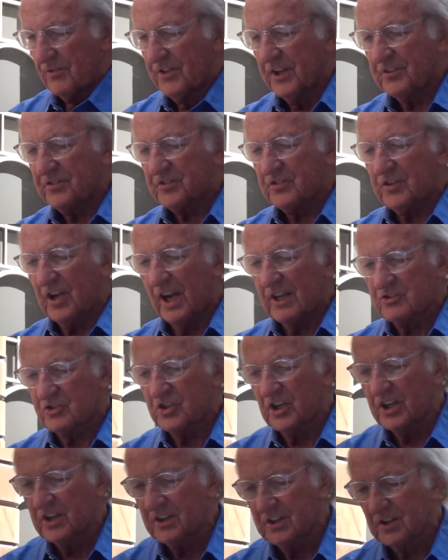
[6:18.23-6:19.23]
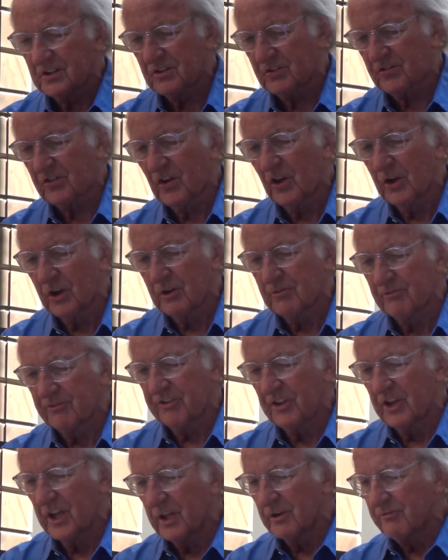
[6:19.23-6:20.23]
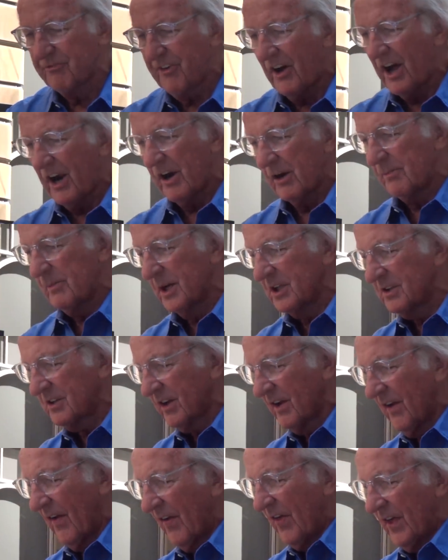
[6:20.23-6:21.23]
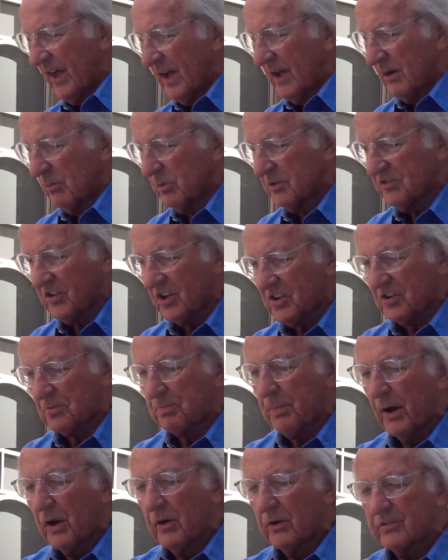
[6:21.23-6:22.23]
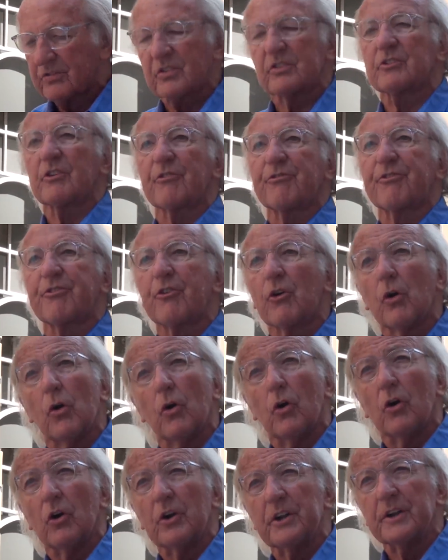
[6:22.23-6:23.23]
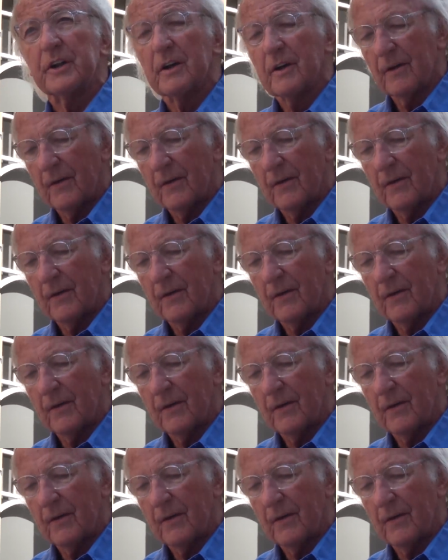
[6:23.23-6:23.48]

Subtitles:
This touching concern for the environment was exposed as a fraud